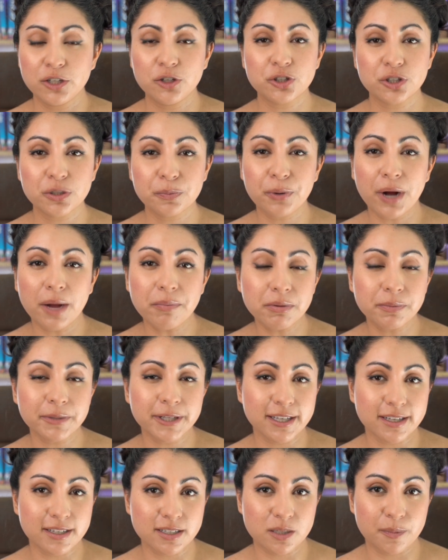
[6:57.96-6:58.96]
You should
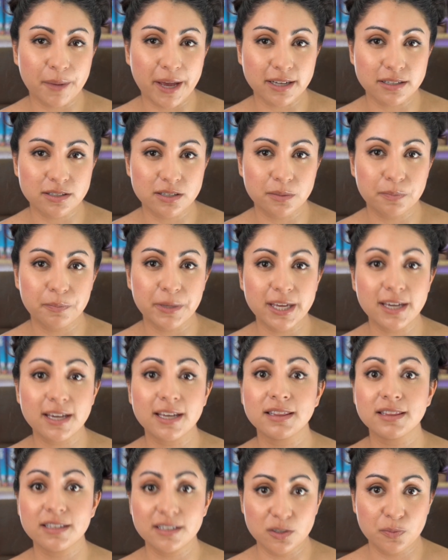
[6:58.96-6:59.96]
probably expect to be
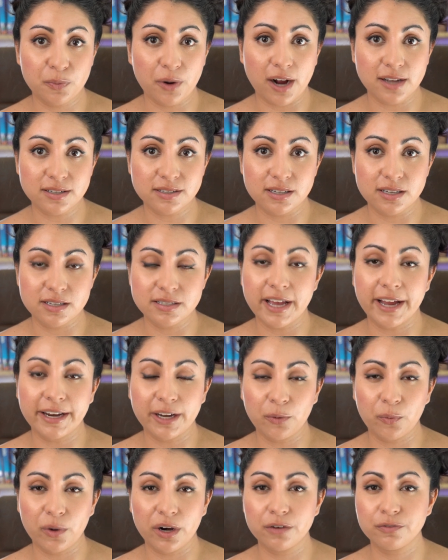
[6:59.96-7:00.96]
in this process
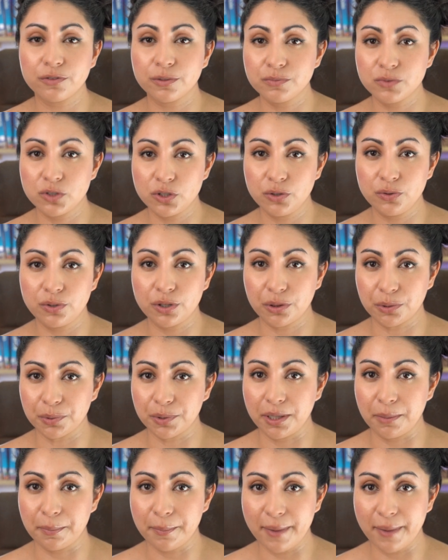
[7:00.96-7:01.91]
anywhere from 2 to 3